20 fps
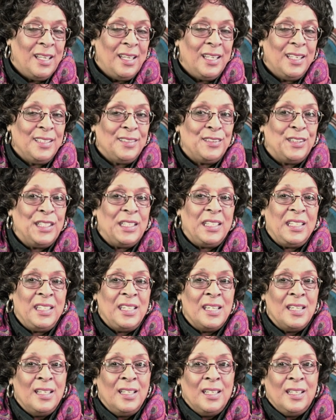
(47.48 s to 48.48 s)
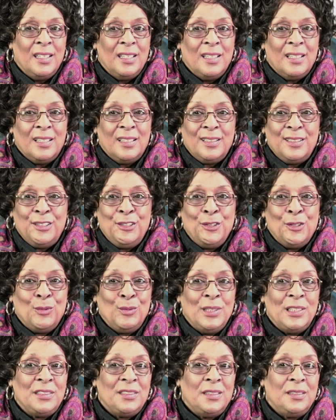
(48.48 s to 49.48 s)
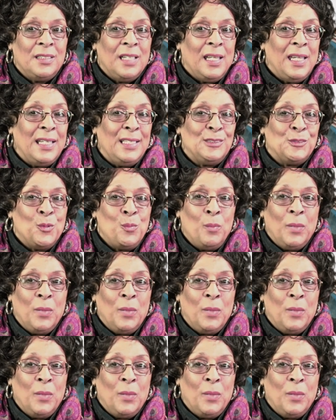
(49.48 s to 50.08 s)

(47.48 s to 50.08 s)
and the, you know, listening to Hazel